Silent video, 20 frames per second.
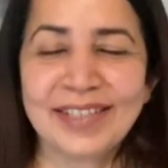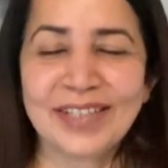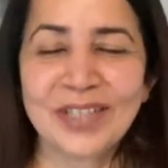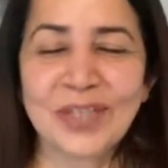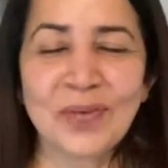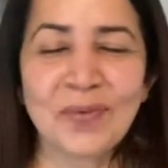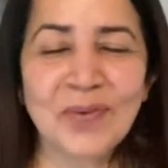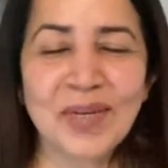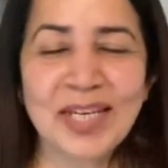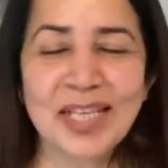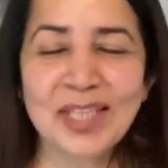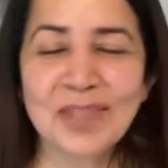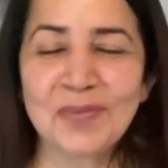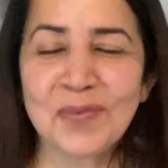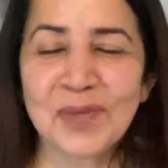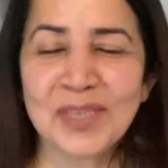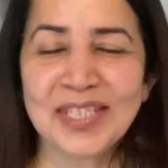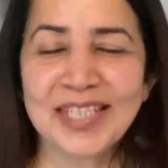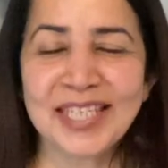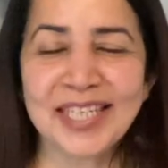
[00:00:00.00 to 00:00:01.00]
No one is
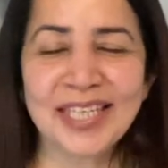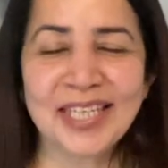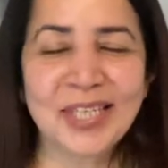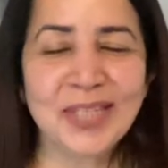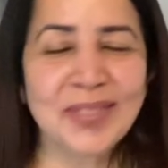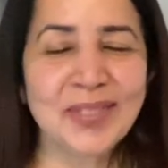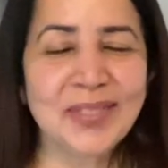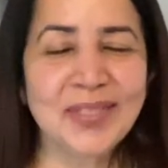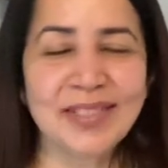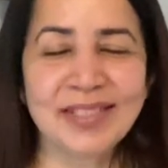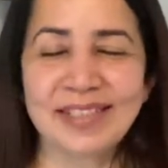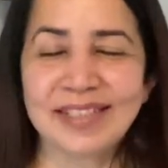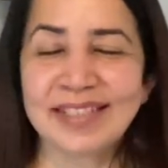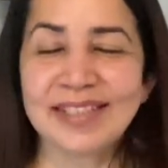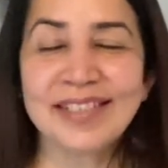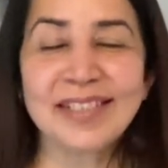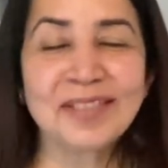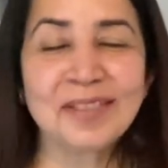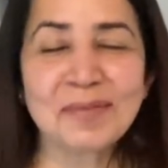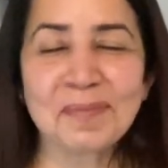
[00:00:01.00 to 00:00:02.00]
watching you,
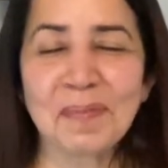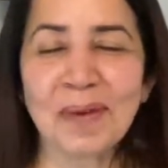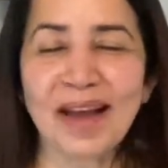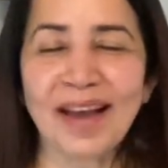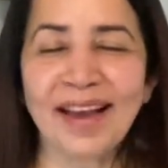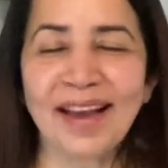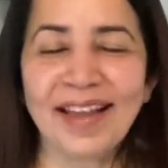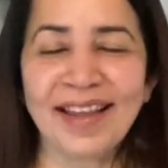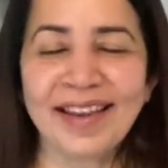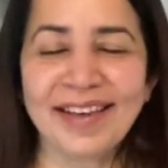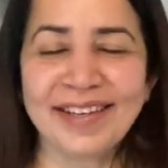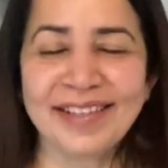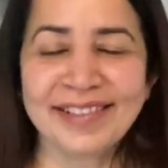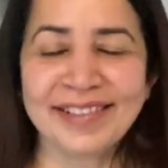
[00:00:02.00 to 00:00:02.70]
just smile